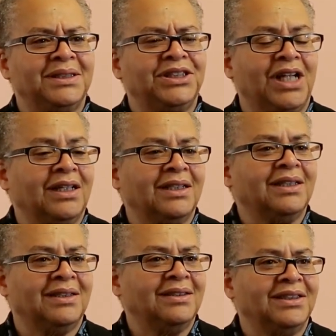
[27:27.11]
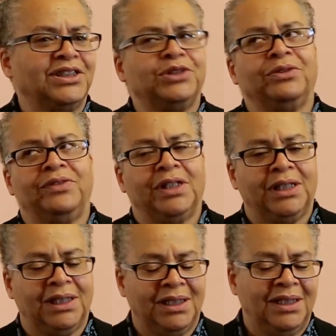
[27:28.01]
Jonathan. This is
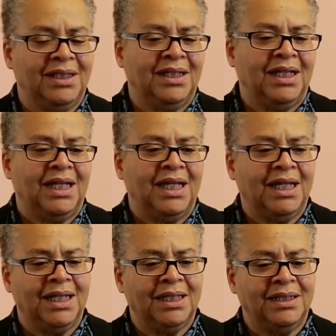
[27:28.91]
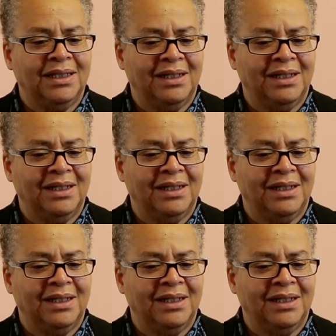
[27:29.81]
revealing, and